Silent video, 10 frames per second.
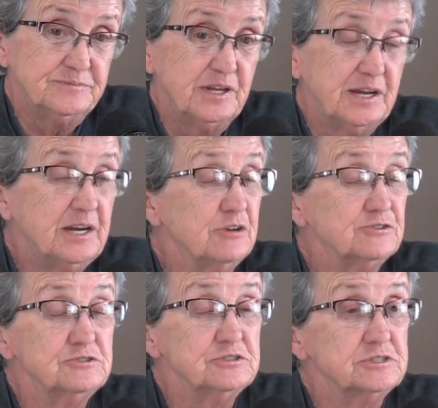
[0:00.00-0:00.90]
And I'll
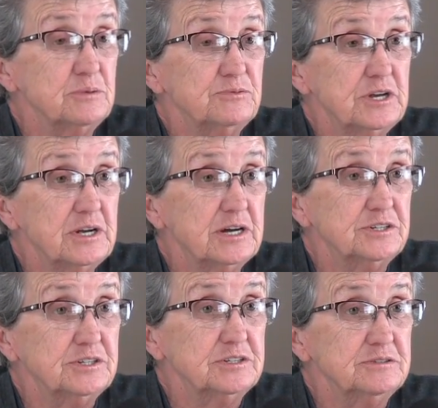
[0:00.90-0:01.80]
do the same thing I
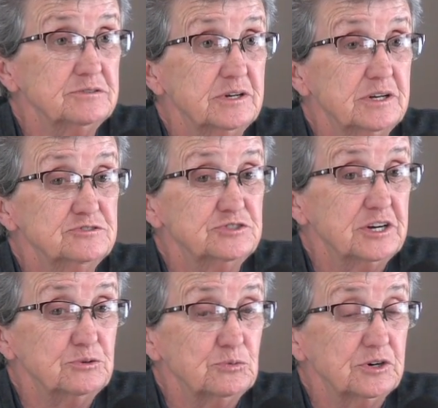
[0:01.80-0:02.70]
did in
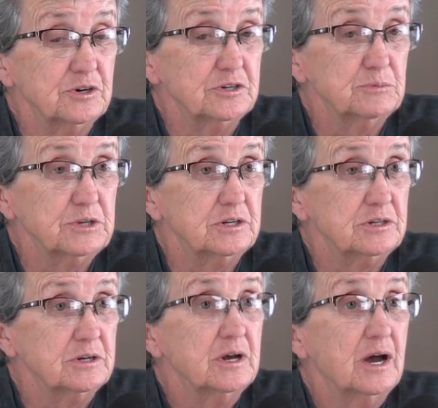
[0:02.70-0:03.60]
January on the meeting.
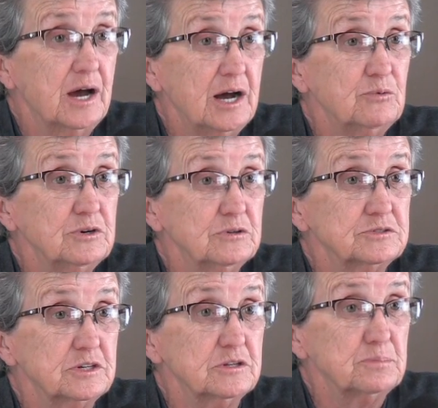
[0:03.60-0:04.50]
I will
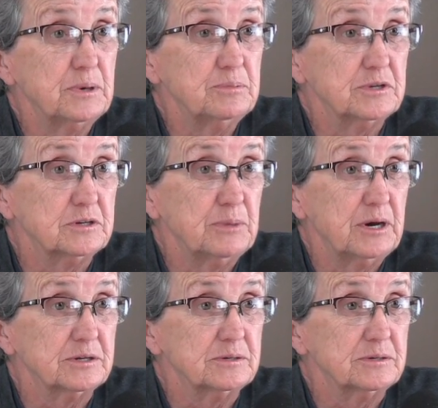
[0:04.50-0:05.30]
tell the public about it.